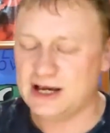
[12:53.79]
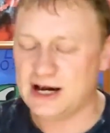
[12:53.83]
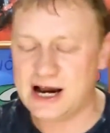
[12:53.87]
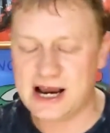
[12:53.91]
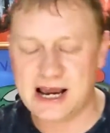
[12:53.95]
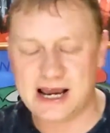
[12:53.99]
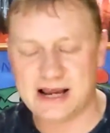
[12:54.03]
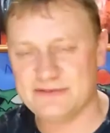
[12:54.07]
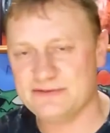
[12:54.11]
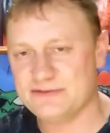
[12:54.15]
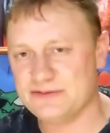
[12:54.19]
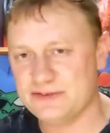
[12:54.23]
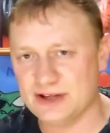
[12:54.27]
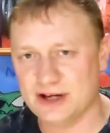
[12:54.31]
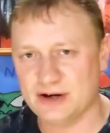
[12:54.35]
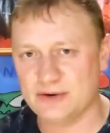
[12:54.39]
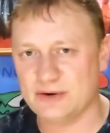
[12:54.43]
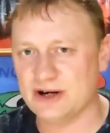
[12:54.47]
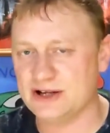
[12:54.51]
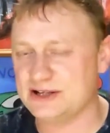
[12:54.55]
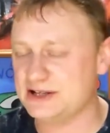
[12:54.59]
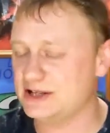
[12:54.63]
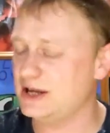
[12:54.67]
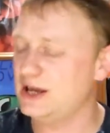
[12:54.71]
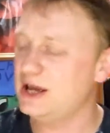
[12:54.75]
I have
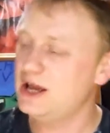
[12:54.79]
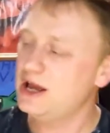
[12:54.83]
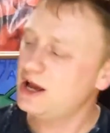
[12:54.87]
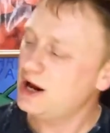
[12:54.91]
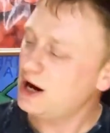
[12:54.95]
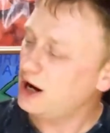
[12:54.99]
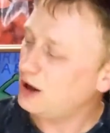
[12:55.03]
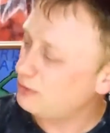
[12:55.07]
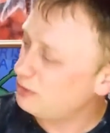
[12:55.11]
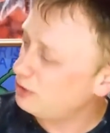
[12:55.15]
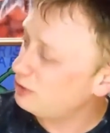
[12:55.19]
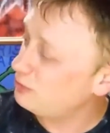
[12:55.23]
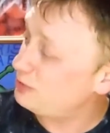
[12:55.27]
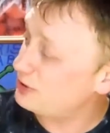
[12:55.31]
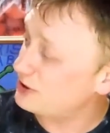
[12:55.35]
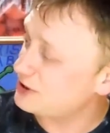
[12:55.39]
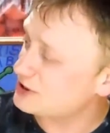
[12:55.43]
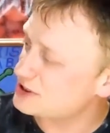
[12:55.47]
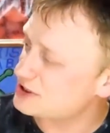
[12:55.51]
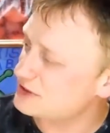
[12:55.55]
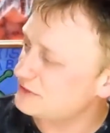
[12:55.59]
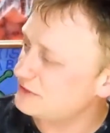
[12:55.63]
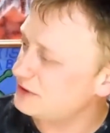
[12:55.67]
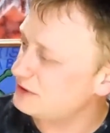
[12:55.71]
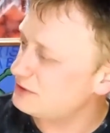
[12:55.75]
no idea. I will
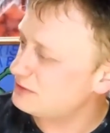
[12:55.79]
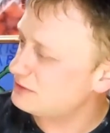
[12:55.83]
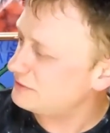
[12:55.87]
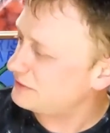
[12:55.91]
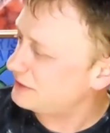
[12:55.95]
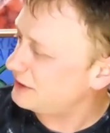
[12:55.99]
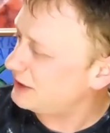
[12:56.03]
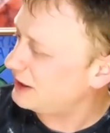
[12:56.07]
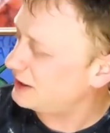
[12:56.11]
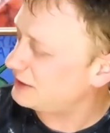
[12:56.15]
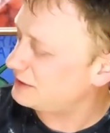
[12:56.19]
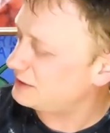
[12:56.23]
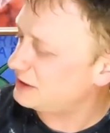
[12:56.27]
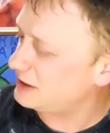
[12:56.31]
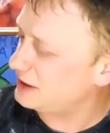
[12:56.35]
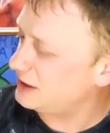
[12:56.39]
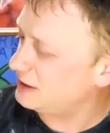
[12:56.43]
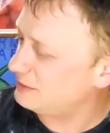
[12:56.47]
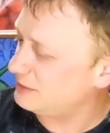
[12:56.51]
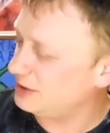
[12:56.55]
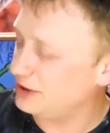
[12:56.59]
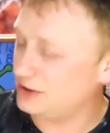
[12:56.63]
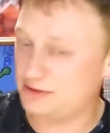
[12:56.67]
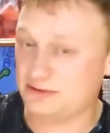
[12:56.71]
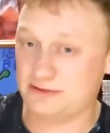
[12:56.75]
persevere with it, and
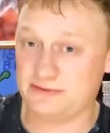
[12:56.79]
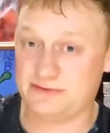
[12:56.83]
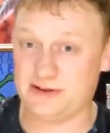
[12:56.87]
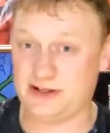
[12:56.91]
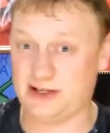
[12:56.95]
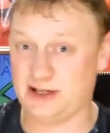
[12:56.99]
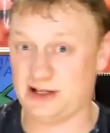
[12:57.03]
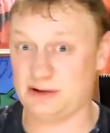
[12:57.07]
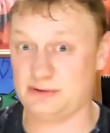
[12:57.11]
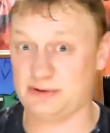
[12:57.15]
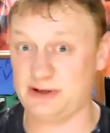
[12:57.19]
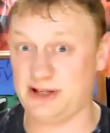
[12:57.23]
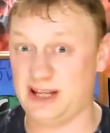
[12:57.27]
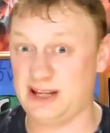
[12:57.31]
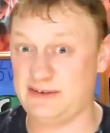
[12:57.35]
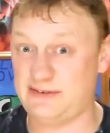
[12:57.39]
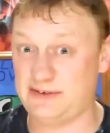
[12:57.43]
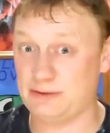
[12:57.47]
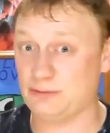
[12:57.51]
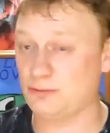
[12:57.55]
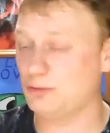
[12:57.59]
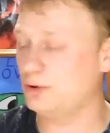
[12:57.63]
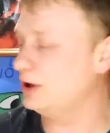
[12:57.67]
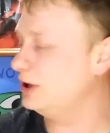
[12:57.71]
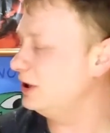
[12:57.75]
I might do a video on it
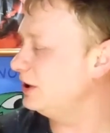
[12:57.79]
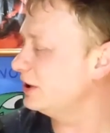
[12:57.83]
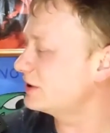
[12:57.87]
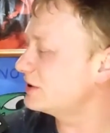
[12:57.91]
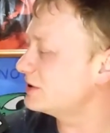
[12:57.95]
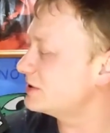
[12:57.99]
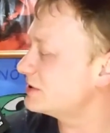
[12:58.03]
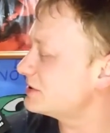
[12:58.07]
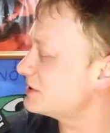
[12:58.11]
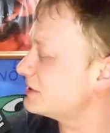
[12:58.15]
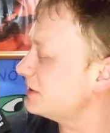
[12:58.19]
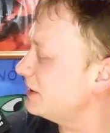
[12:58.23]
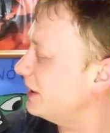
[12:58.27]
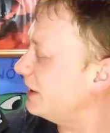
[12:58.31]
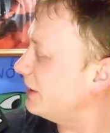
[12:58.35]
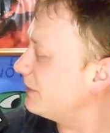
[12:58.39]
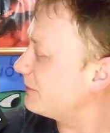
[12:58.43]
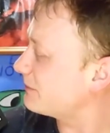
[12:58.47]
if it works.